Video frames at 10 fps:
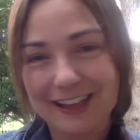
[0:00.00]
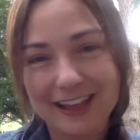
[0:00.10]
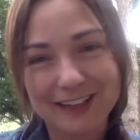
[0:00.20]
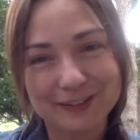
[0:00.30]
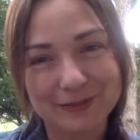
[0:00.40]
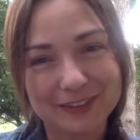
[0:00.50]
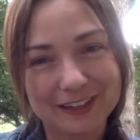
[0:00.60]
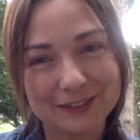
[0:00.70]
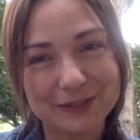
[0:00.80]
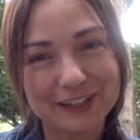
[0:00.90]
and some
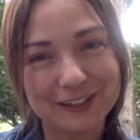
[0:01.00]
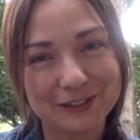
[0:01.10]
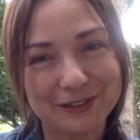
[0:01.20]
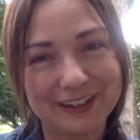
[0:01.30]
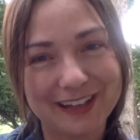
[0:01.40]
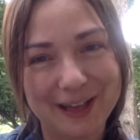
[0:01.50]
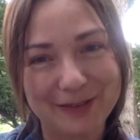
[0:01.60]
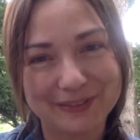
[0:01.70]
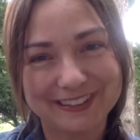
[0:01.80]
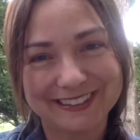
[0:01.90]
things we can do that
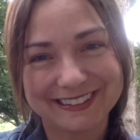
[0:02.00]
helps.